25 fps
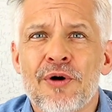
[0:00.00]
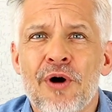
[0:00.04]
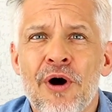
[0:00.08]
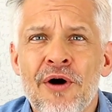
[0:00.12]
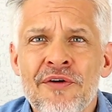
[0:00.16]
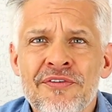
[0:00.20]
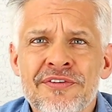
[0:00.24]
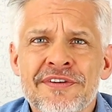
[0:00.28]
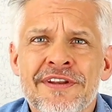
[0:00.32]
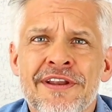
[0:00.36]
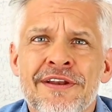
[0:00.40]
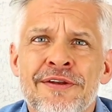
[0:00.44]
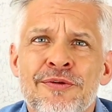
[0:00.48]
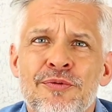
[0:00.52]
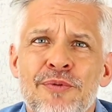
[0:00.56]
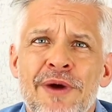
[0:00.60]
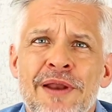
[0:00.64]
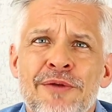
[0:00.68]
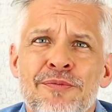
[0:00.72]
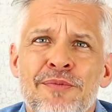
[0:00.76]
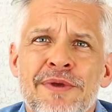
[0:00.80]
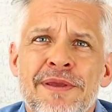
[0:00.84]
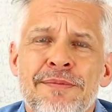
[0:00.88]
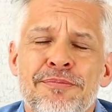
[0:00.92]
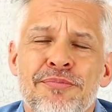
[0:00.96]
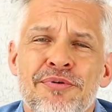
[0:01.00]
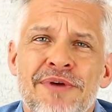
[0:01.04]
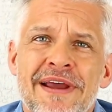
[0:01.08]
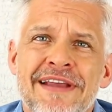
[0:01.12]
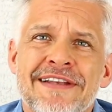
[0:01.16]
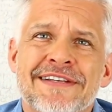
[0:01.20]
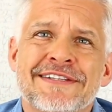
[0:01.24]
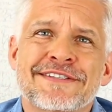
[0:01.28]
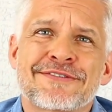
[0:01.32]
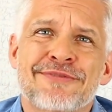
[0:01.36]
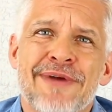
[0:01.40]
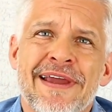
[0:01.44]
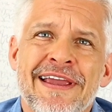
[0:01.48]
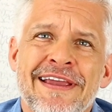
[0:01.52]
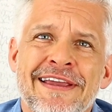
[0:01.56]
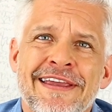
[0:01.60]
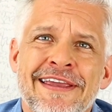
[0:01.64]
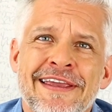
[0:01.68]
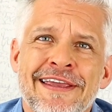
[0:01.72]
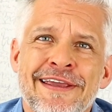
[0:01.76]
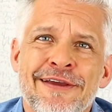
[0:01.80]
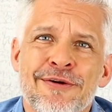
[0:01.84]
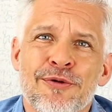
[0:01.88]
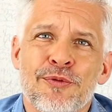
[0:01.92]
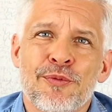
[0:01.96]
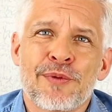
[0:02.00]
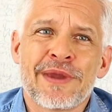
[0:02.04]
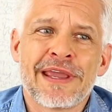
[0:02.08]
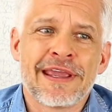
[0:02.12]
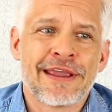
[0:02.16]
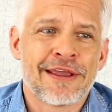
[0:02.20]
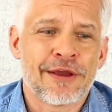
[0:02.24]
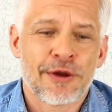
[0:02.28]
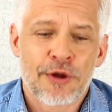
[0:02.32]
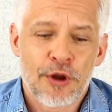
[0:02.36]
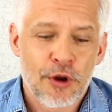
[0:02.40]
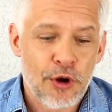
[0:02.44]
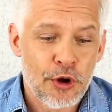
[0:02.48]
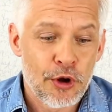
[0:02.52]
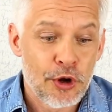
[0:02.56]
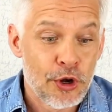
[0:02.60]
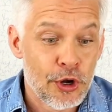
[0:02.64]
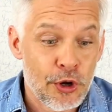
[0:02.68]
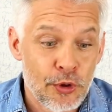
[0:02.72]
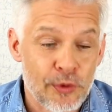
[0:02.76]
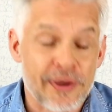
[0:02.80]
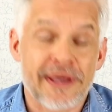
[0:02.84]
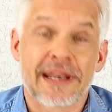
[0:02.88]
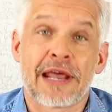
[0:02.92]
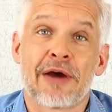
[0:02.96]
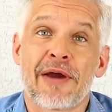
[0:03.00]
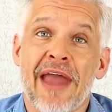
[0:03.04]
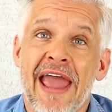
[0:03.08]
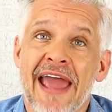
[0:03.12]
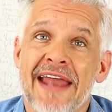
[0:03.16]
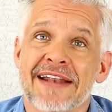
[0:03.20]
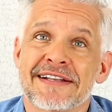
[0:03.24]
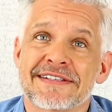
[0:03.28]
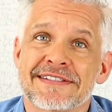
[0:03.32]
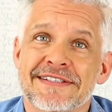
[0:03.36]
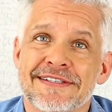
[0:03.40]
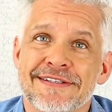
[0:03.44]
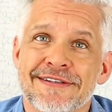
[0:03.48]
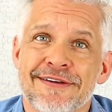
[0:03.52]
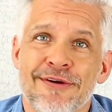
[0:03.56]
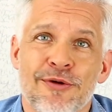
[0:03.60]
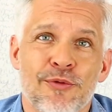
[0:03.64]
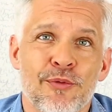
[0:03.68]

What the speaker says: Often when we practice Reiki, we look at our hands.